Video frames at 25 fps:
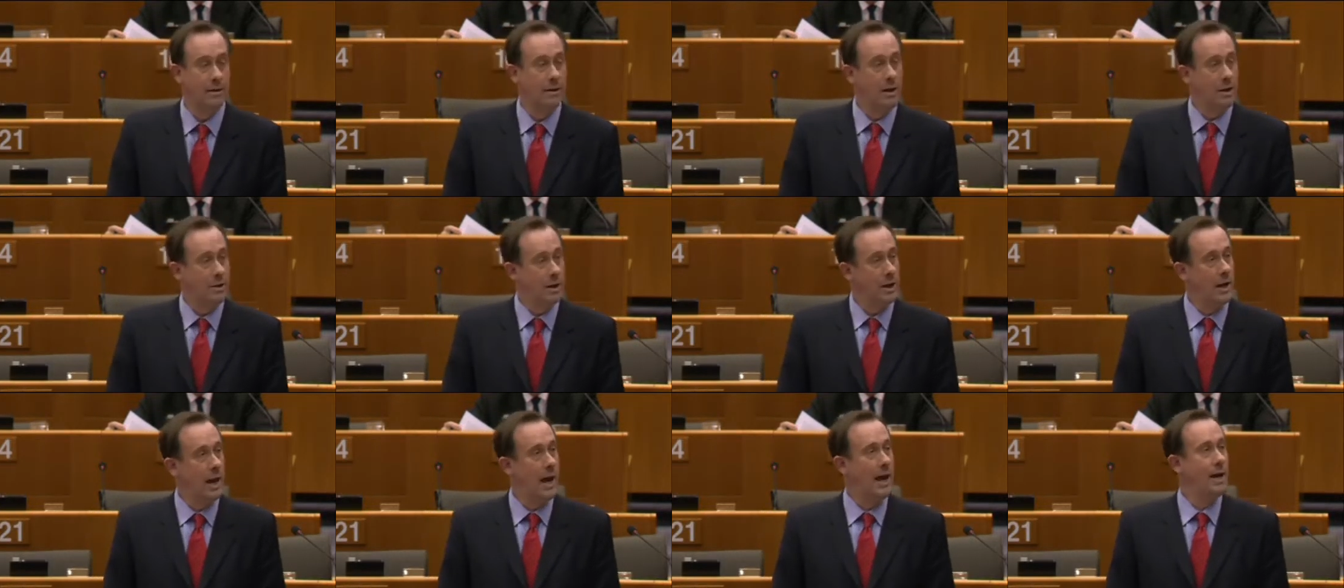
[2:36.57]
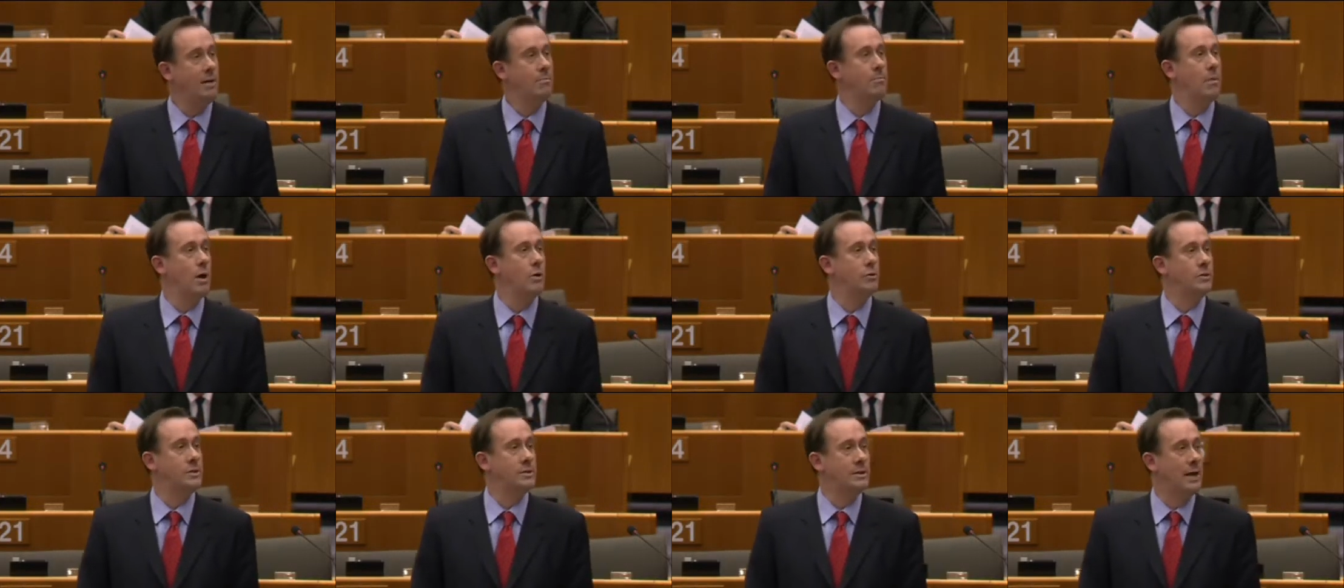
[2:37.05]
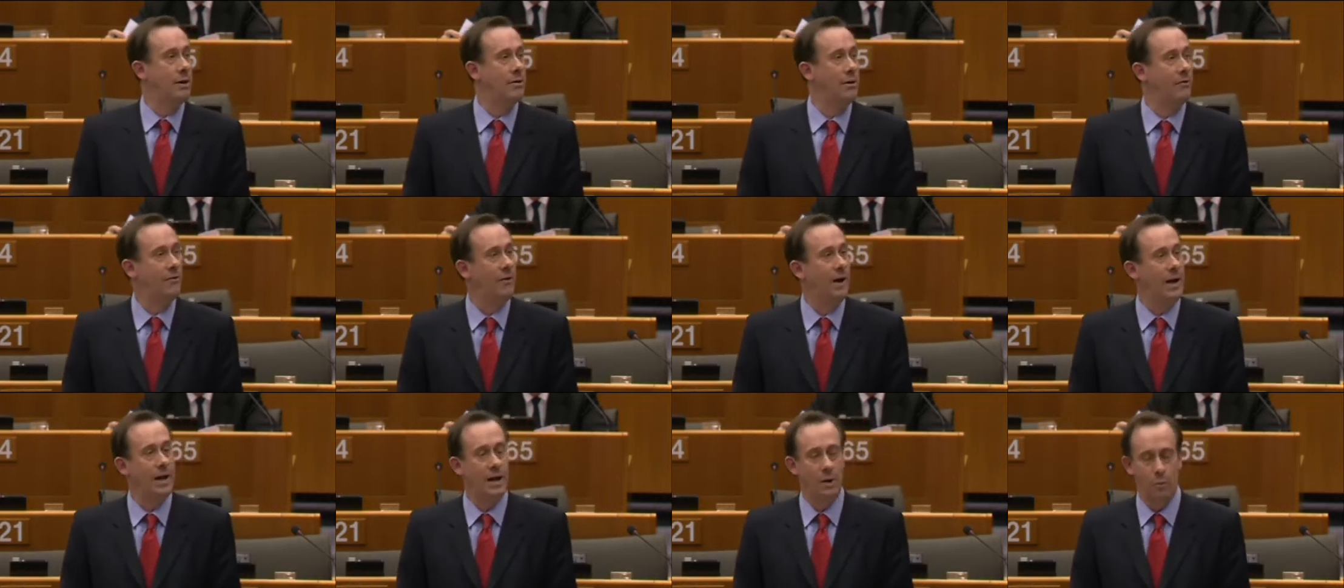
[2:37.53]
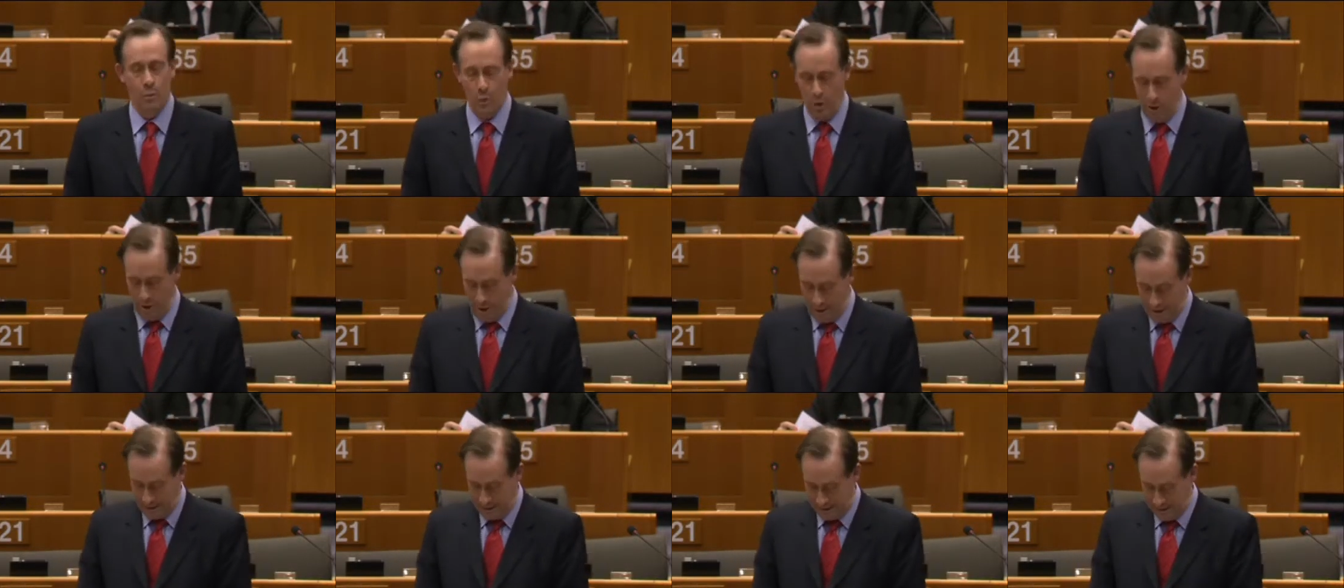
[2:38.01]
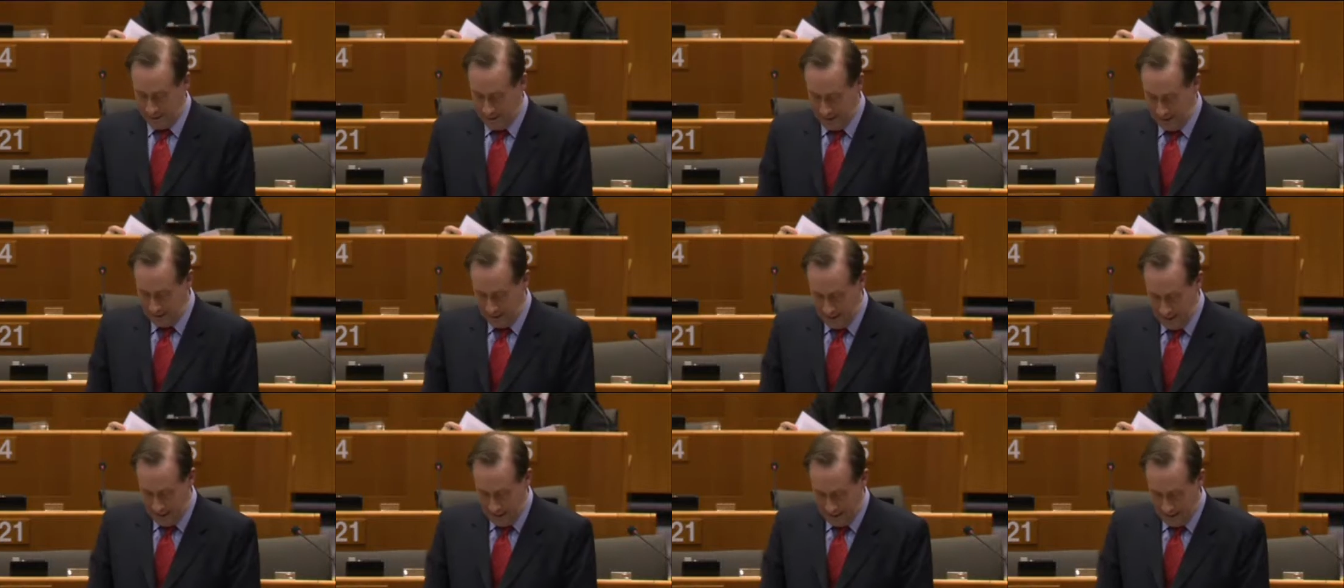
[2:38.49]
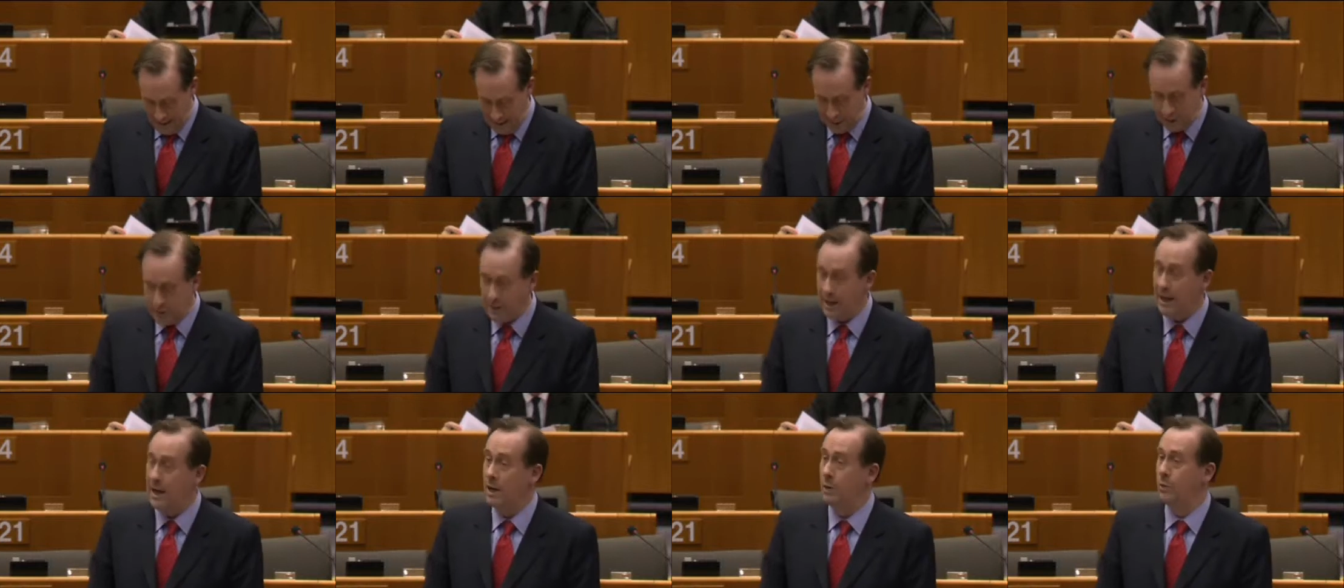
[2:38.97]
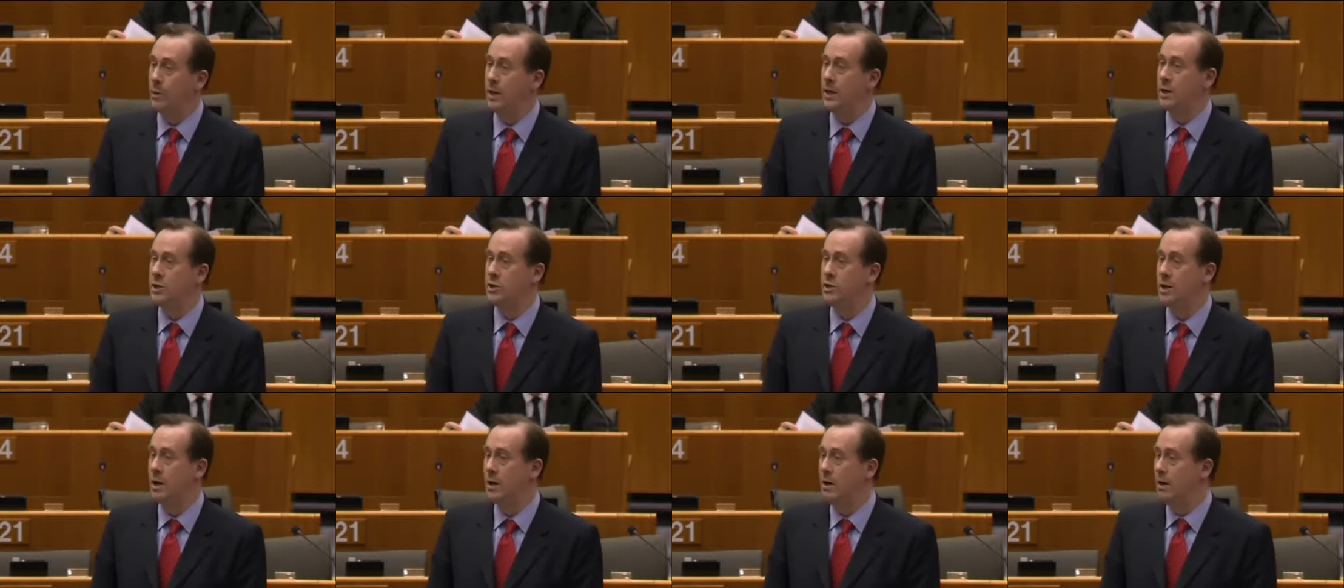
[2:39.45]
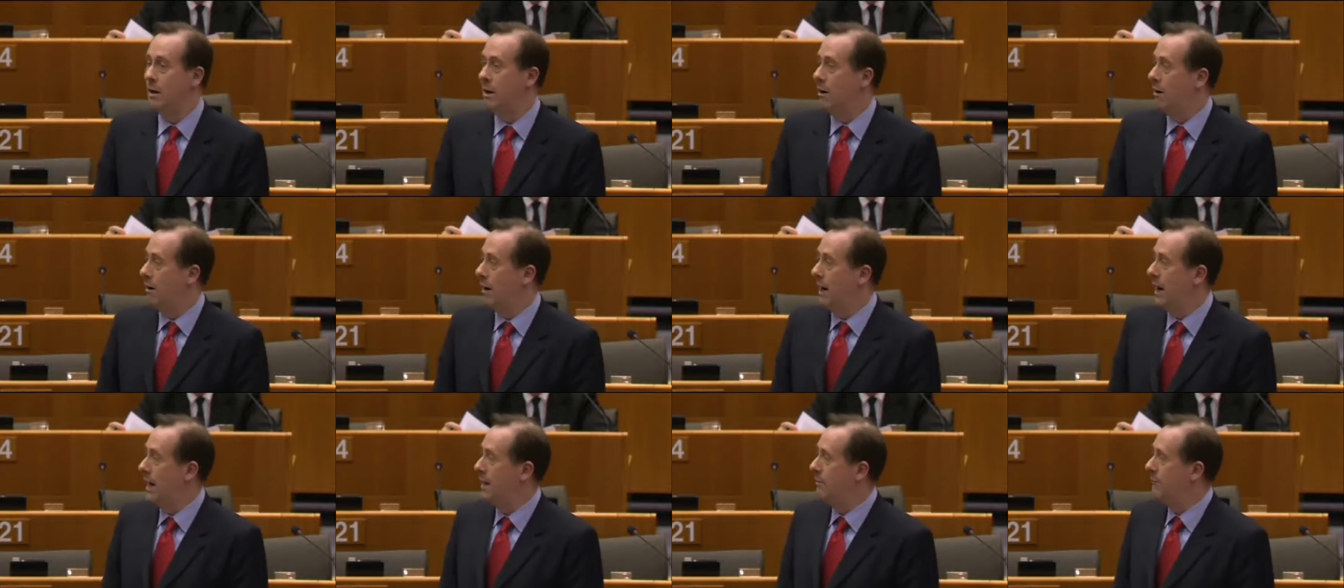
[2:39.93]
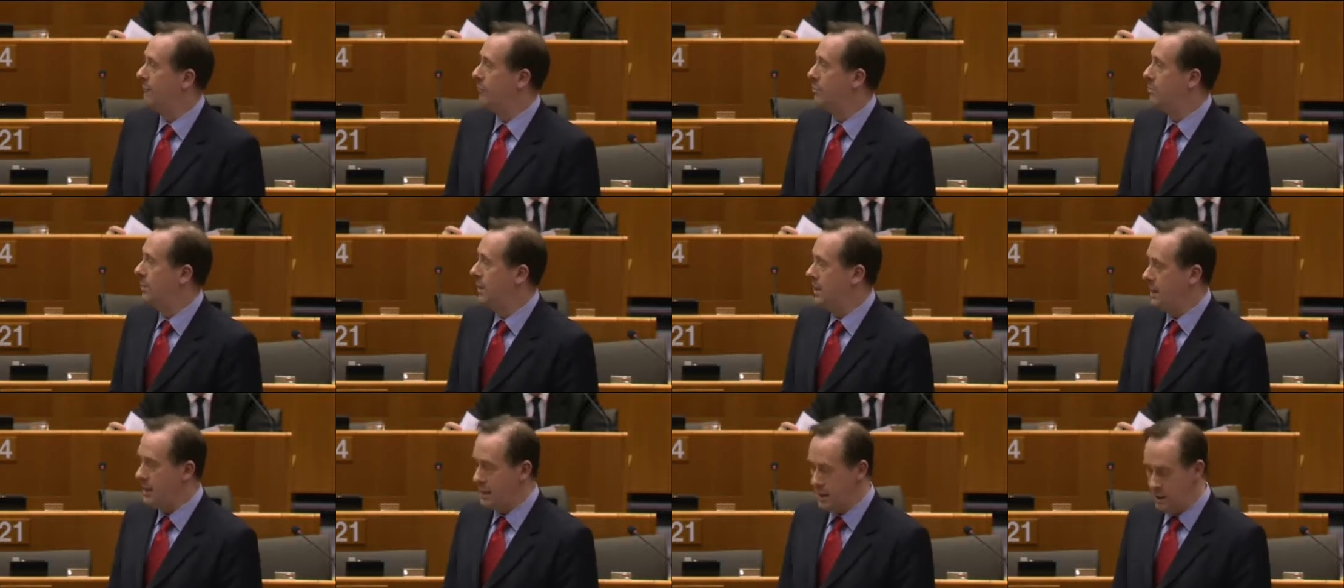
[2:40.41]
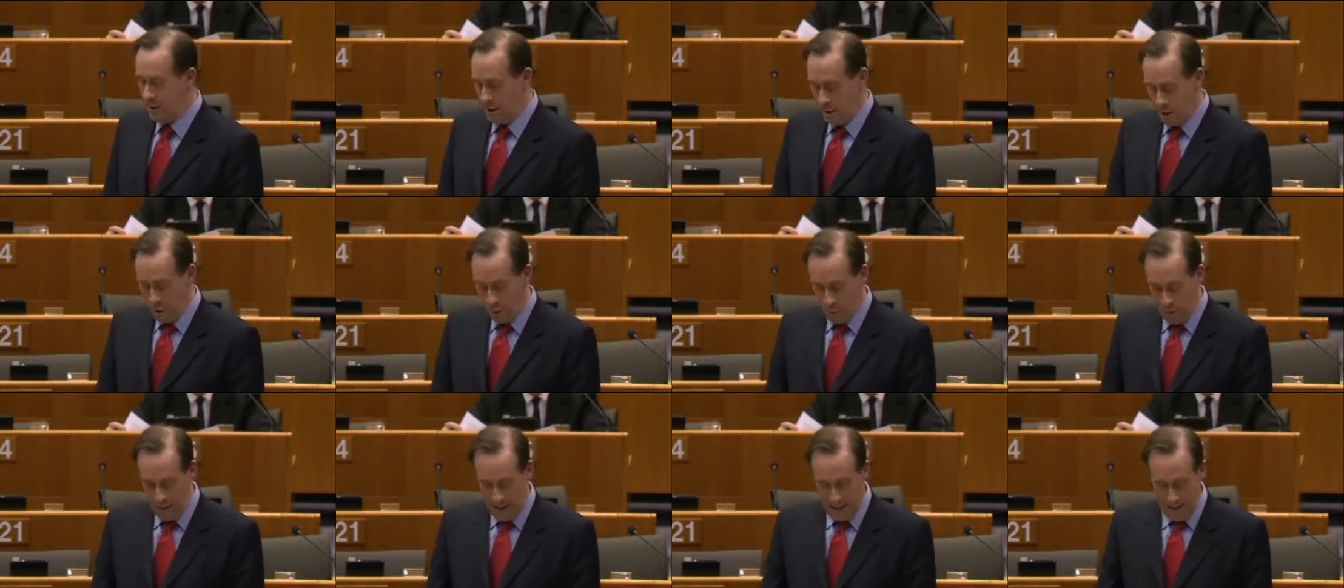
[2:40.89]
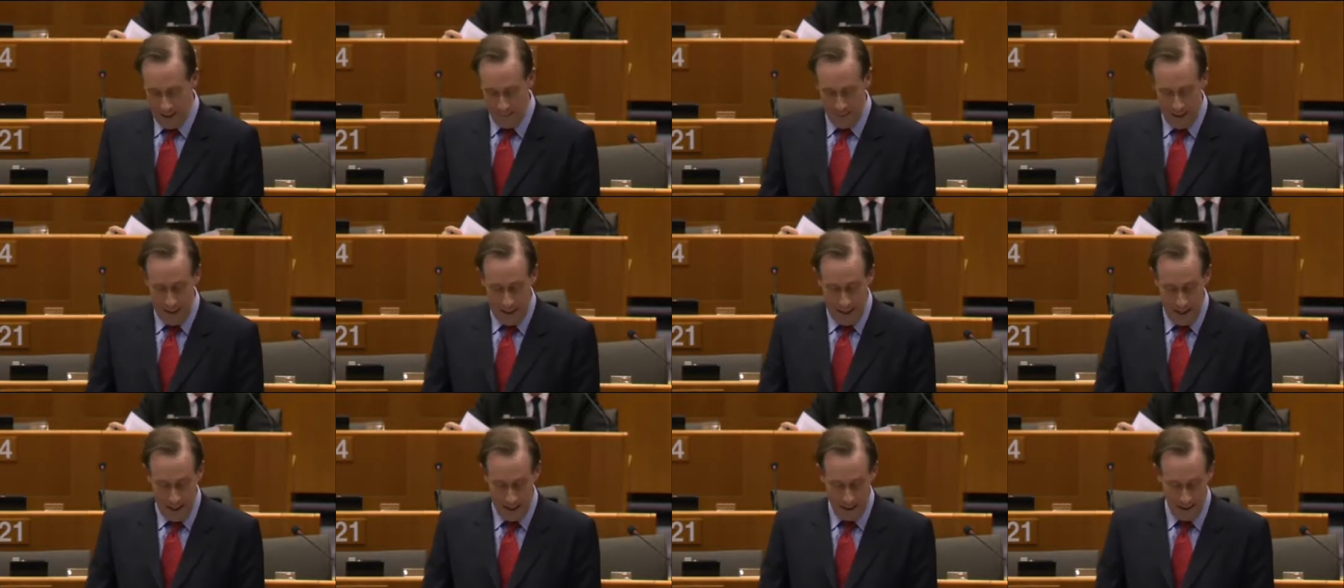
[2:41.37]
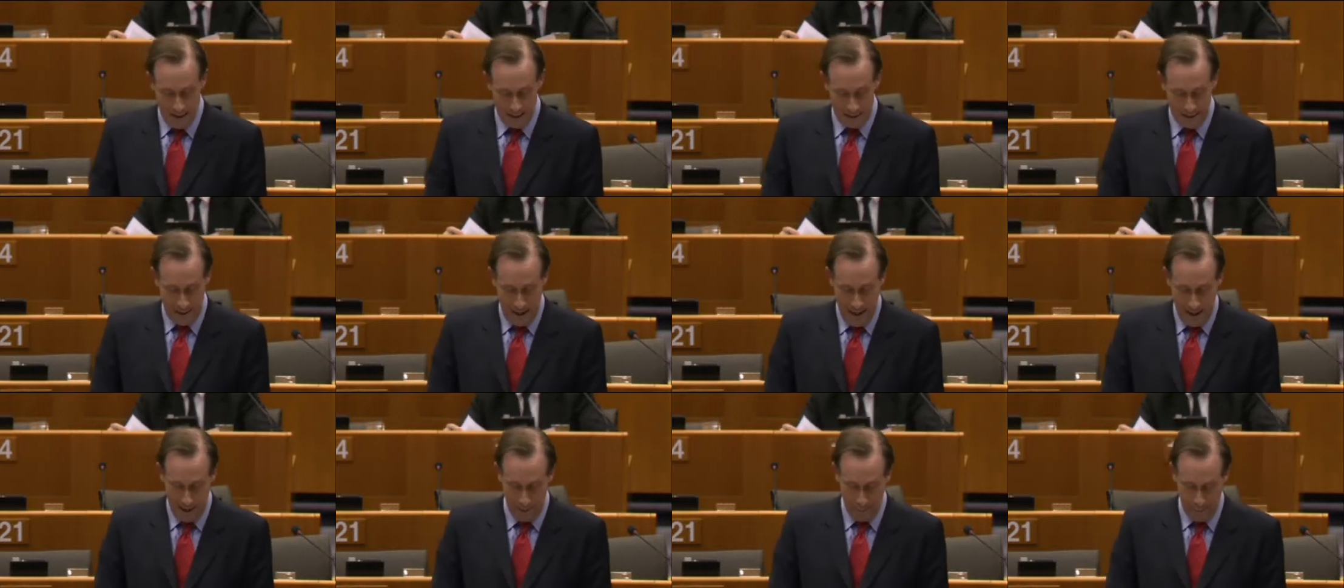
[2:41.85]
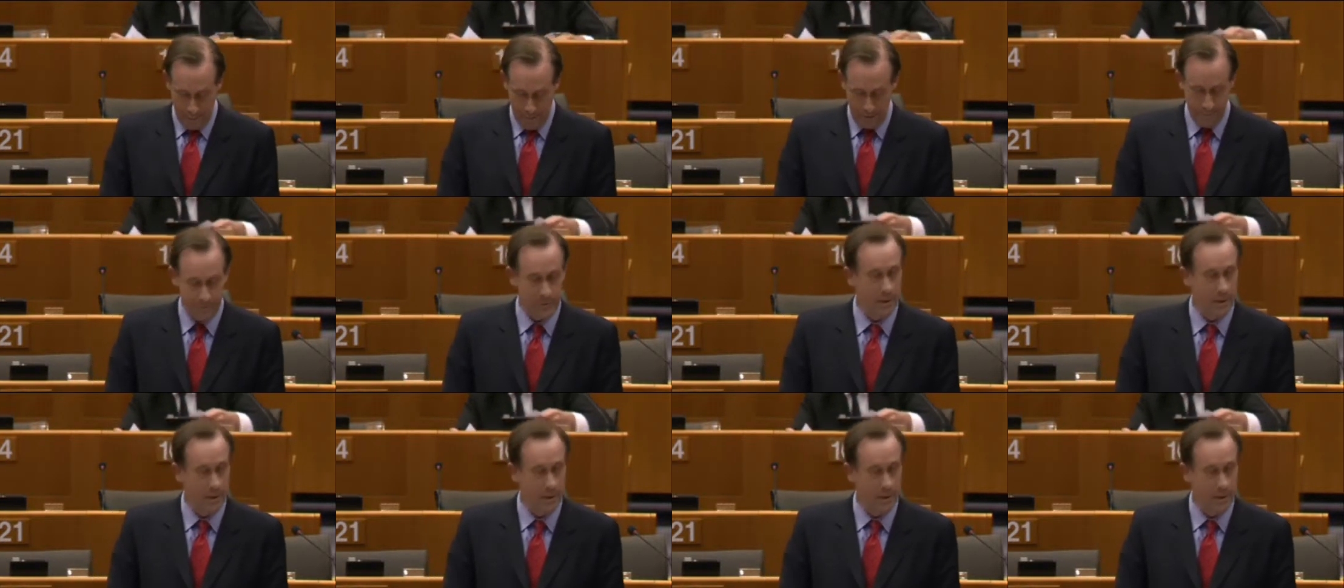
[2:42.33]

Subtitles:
the nine most terrifying words in the English language are, "I'm from the EU and I'm here to help."